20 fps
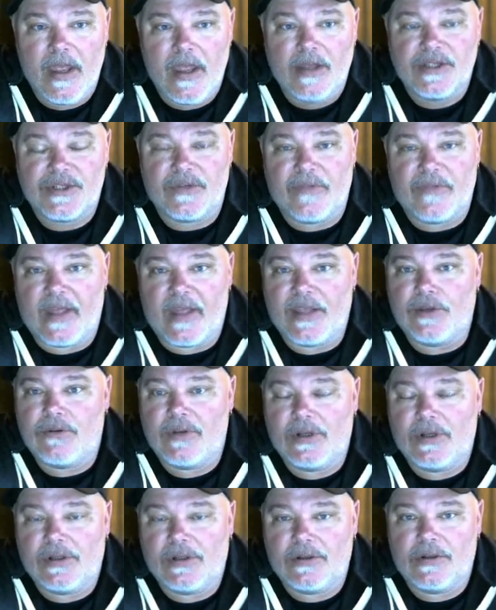so that you
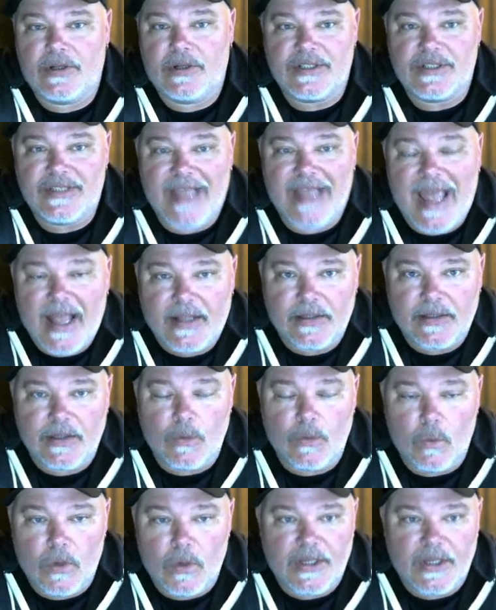can learn exactly
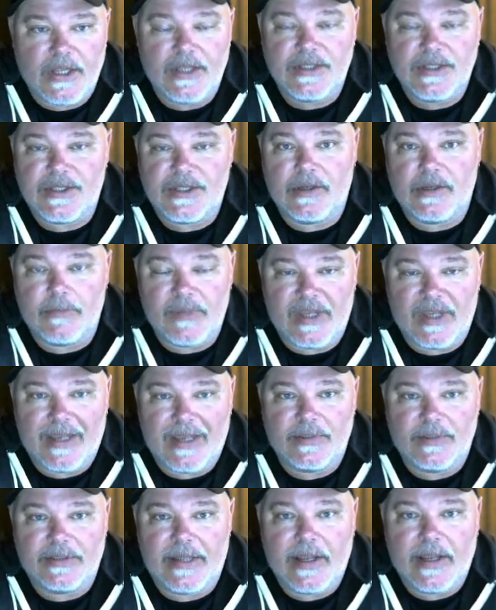what he's going to be
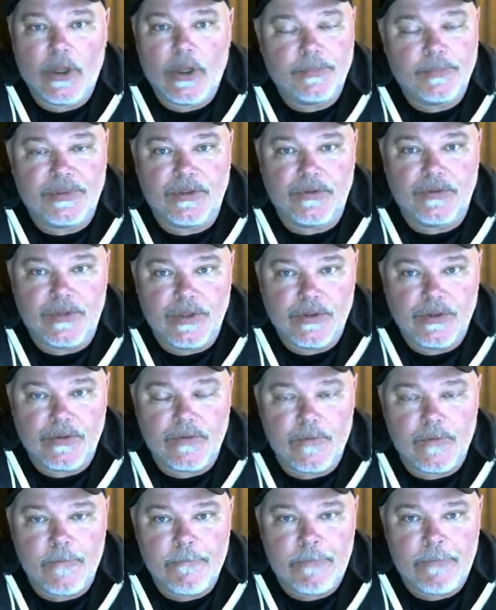able to help you
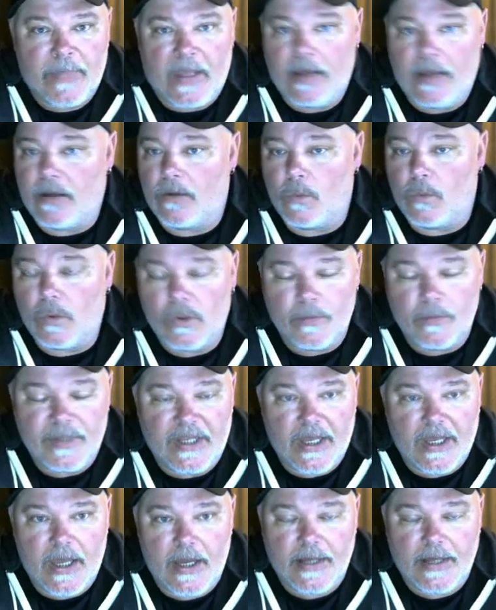do. We'll
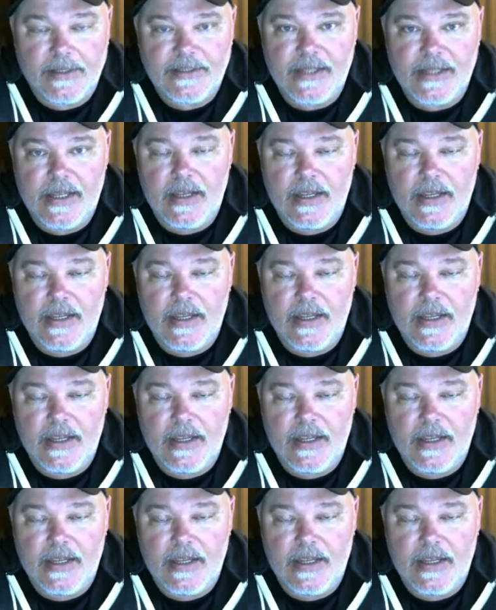be on it.